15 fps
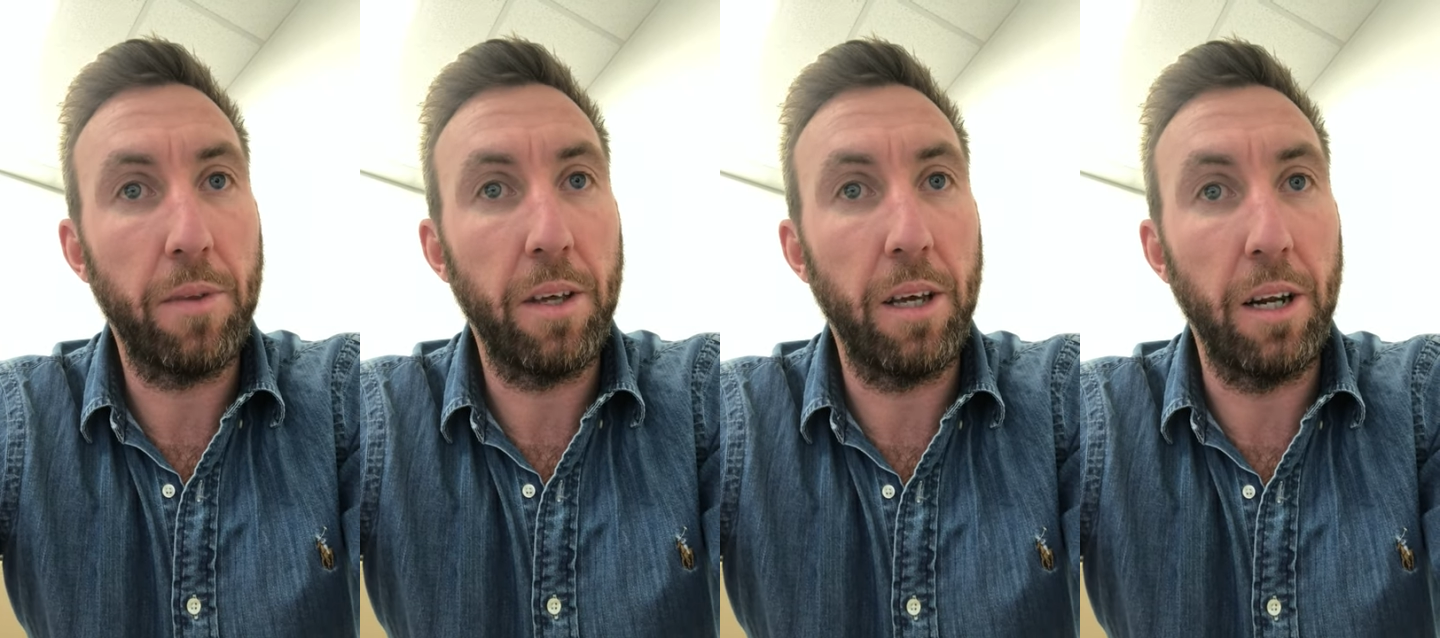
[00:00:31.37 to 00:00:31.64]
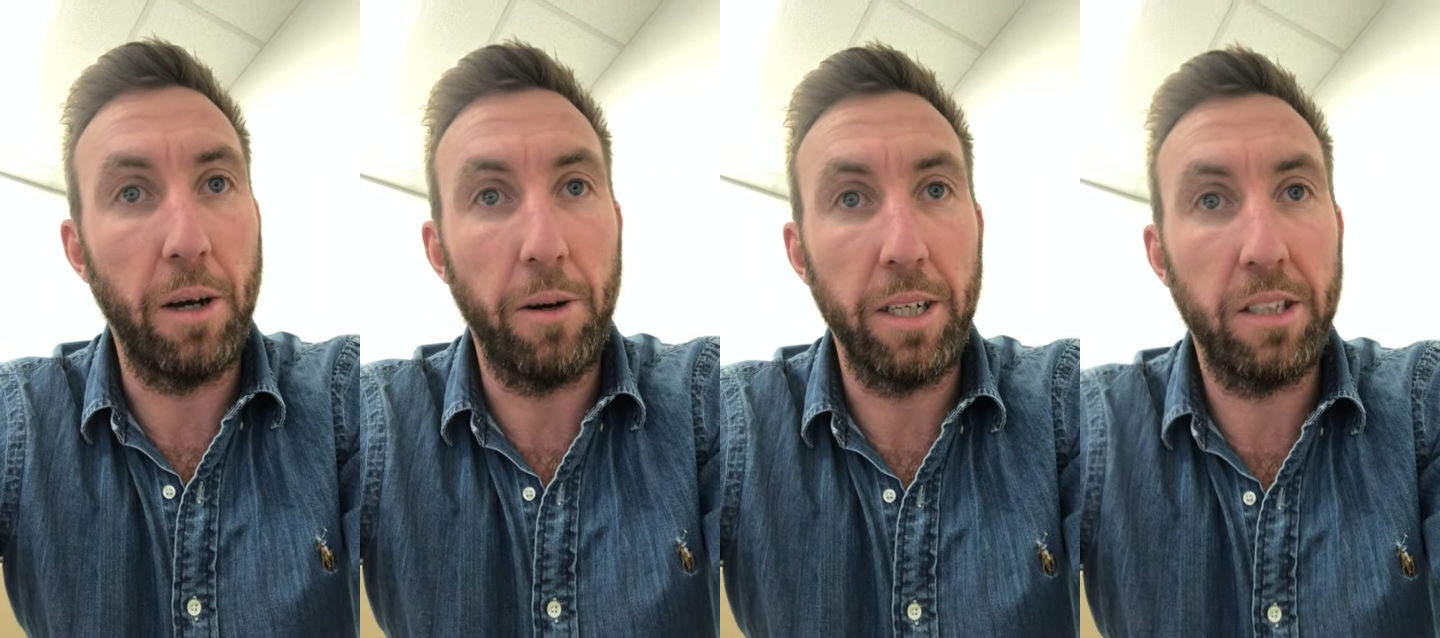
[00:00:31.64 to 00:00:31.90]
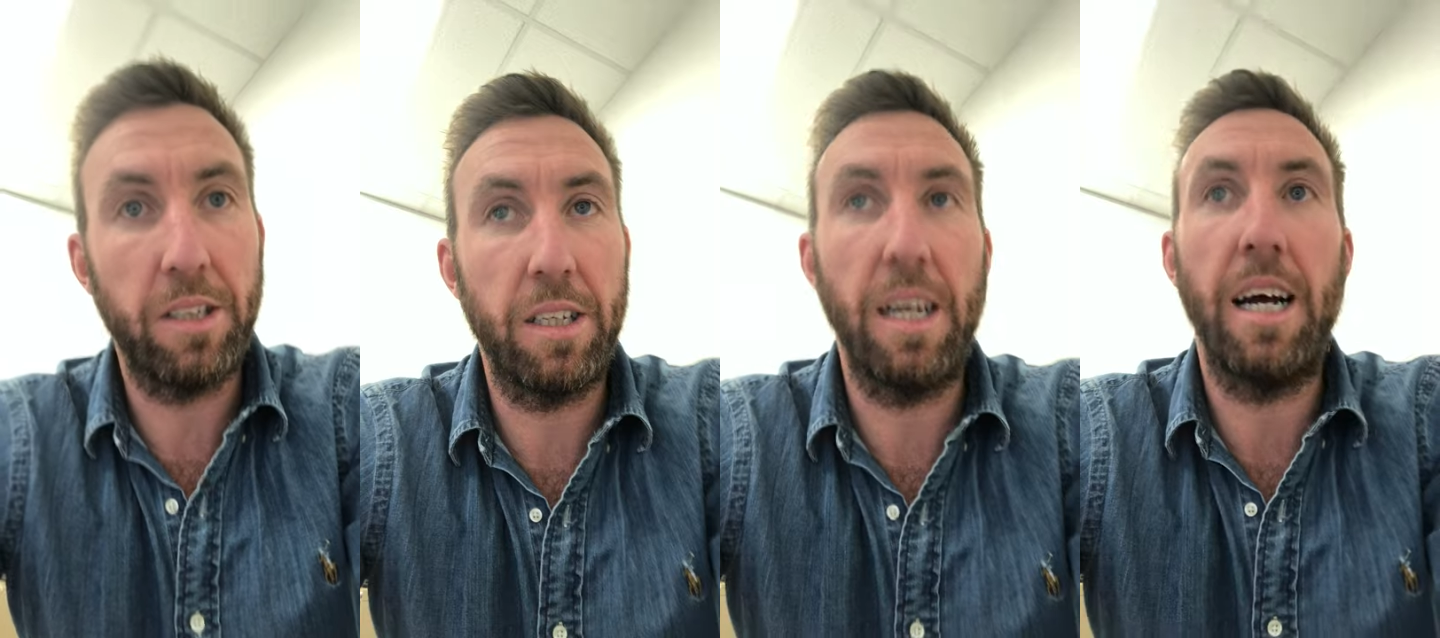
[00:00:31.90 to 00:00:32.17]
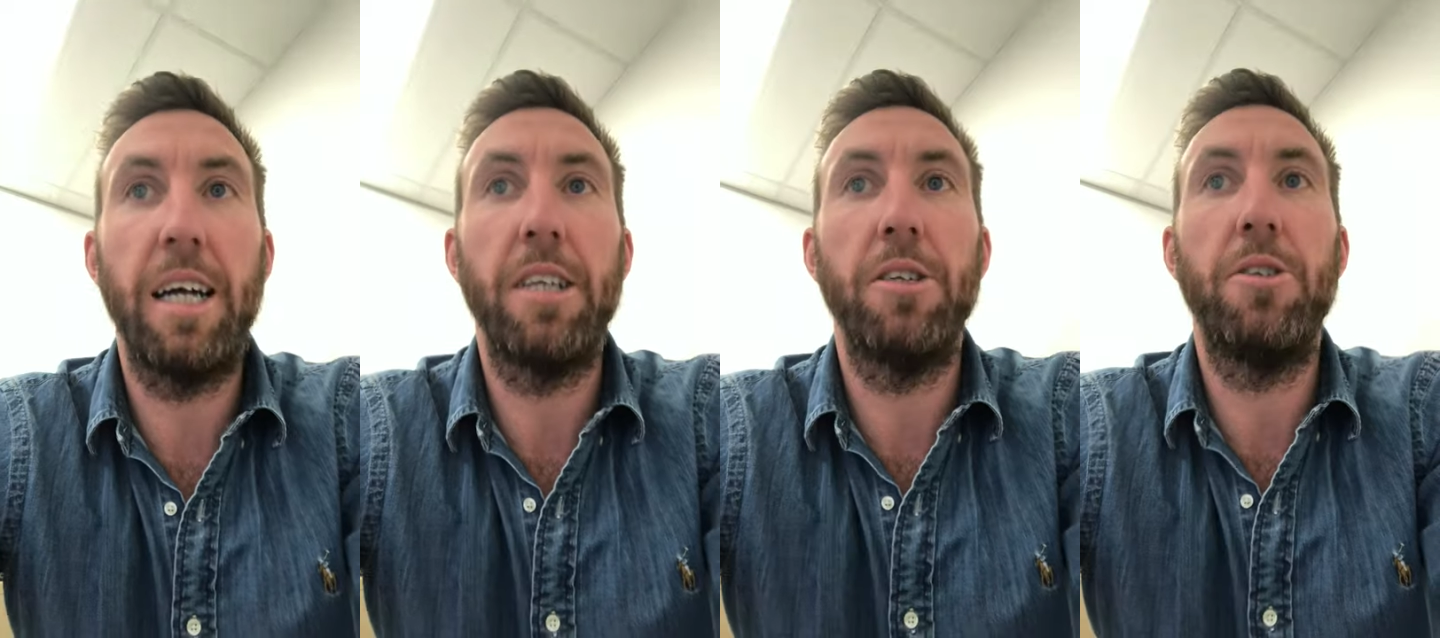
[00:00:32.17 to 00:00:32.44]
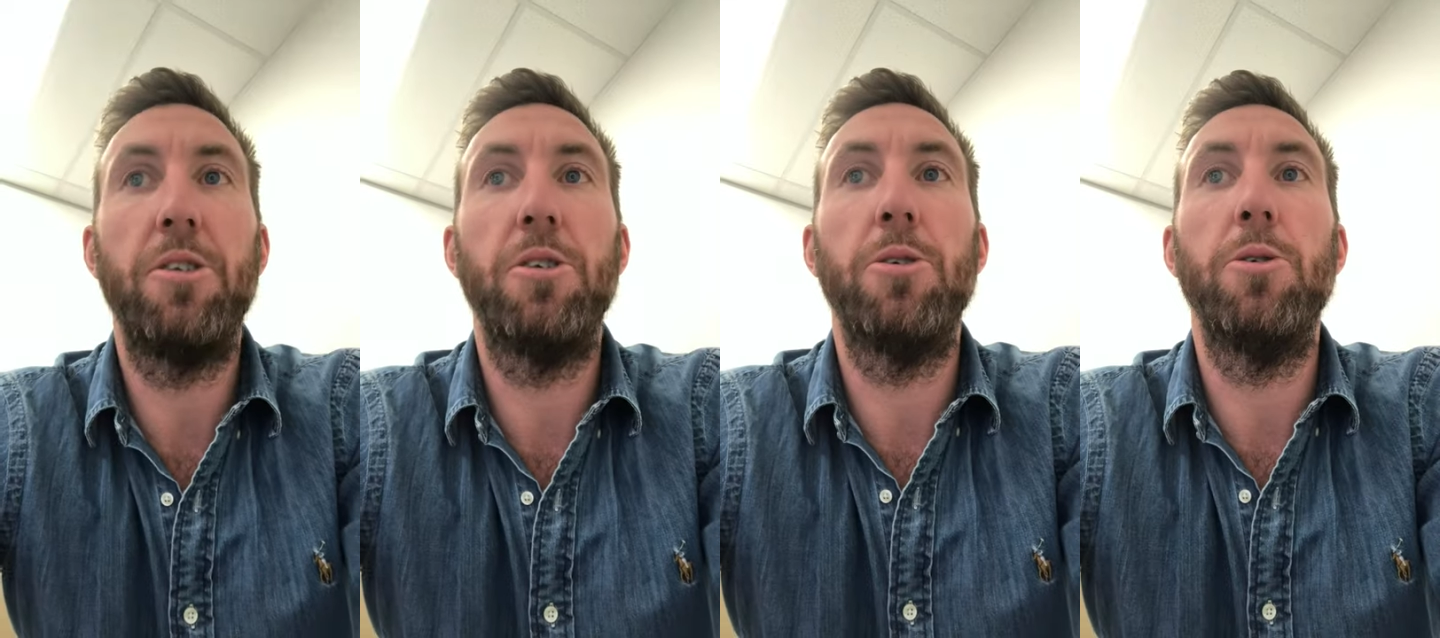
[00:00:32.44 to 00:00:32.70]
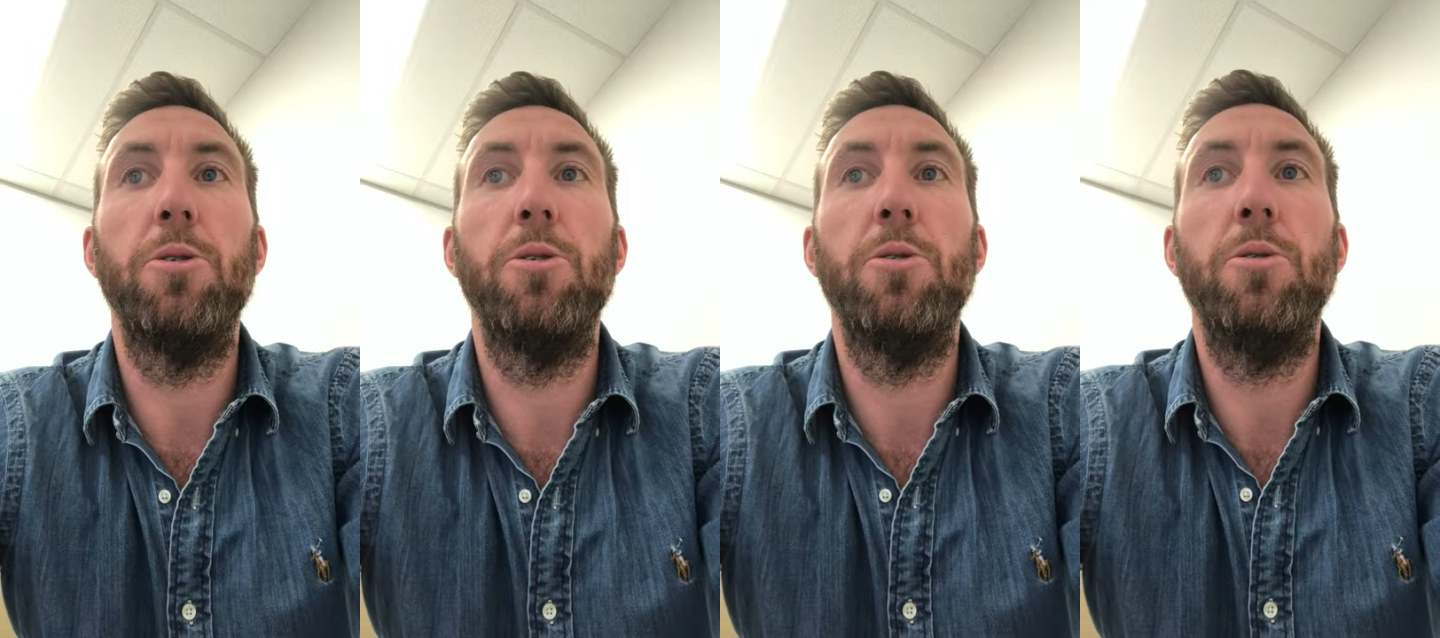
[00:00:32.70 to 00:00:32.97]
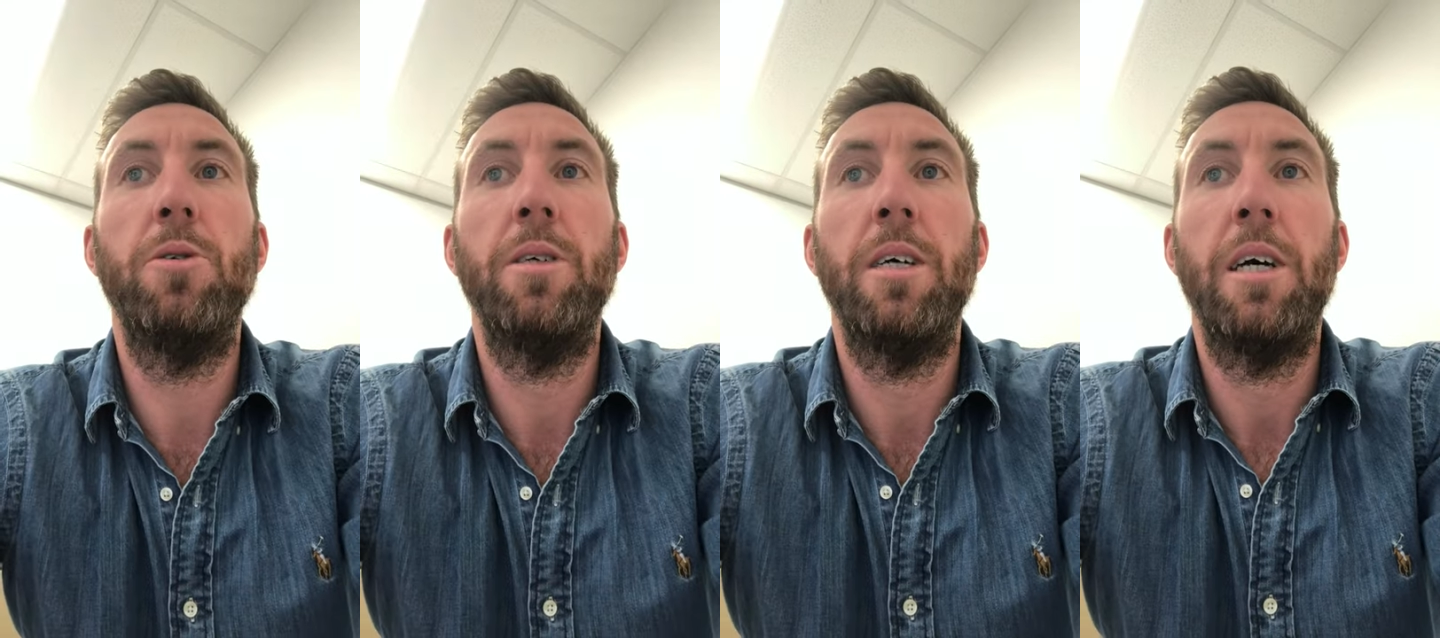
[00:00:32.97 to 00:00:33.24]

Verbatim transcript: you know, I started to